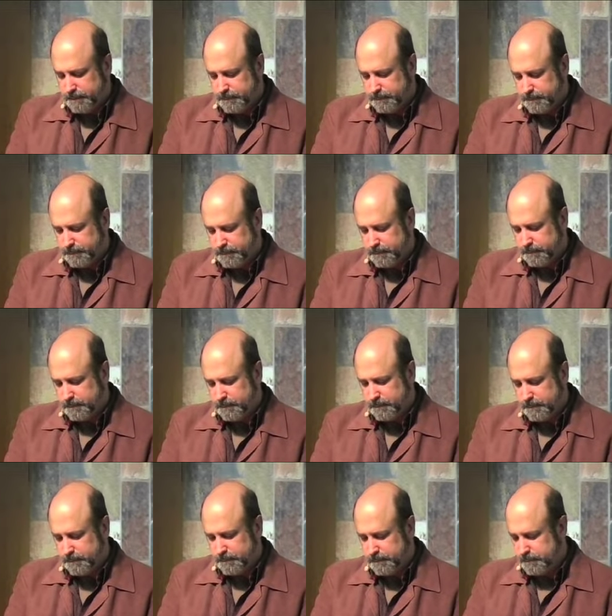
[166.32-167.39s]

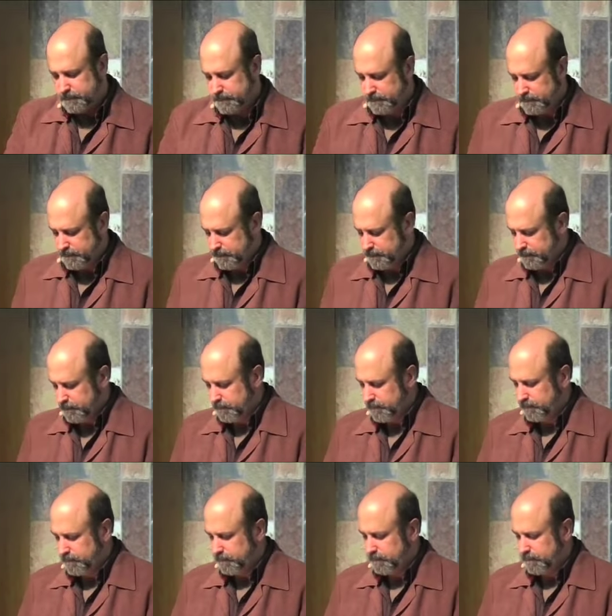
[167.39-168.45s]

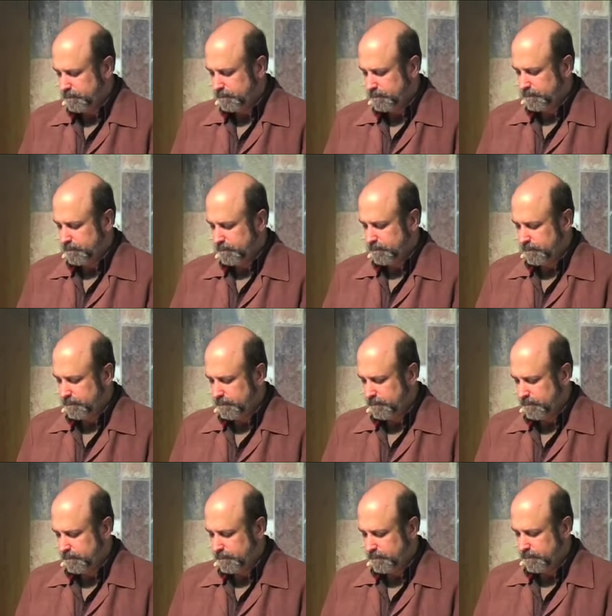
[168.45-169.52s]

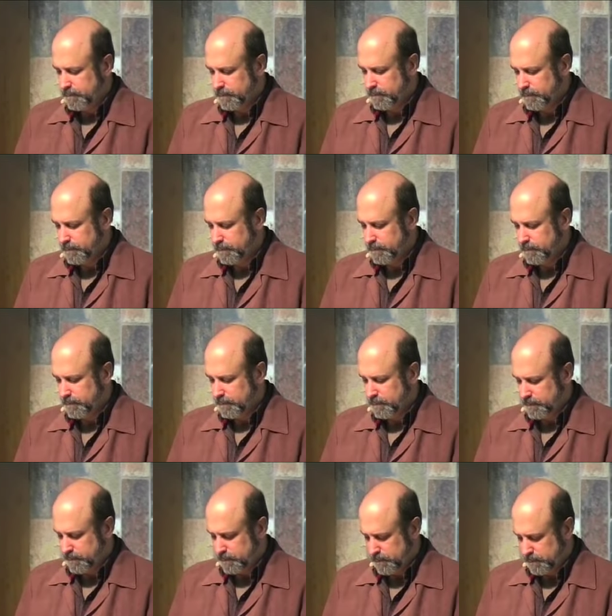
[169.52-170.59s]

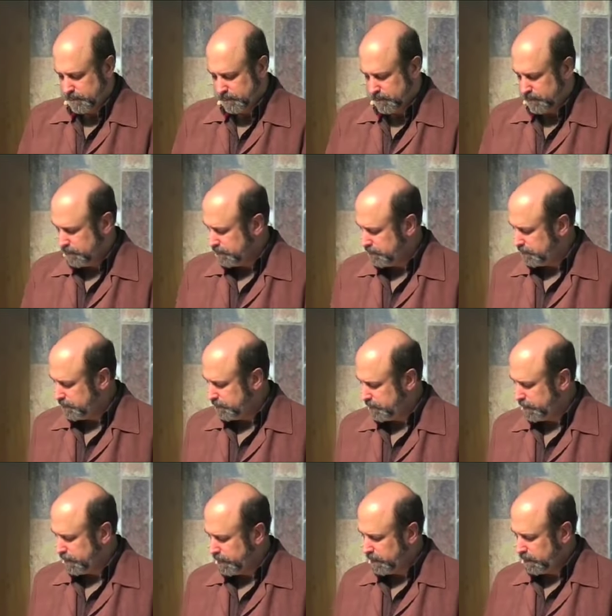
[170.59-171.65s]

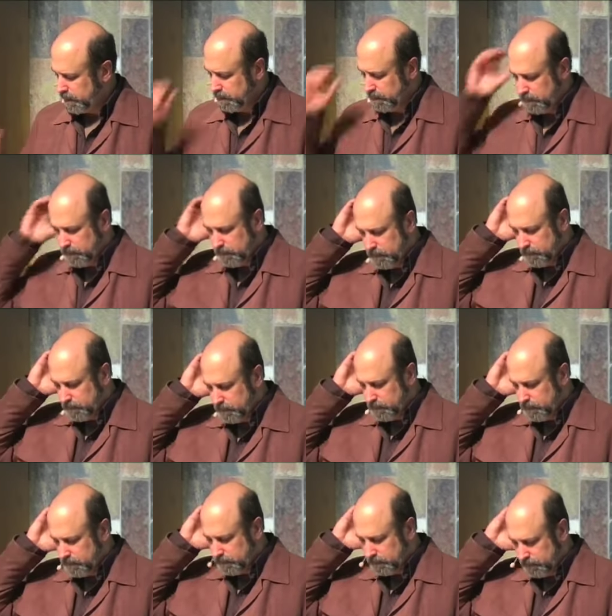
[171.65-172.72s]

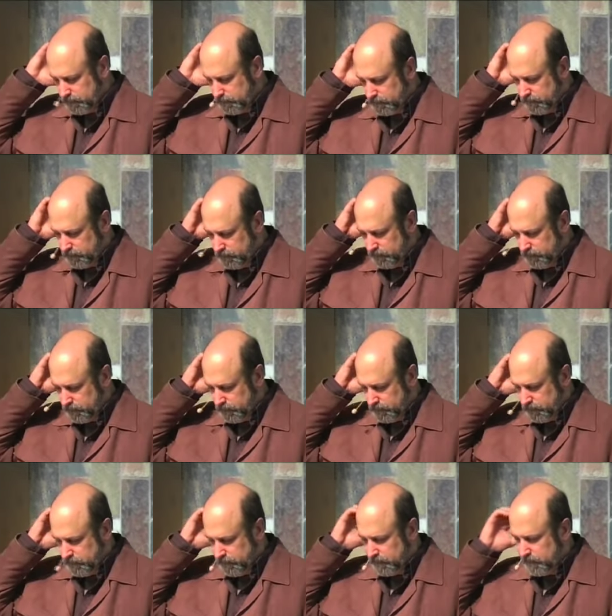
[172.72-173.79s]
Nothing is said.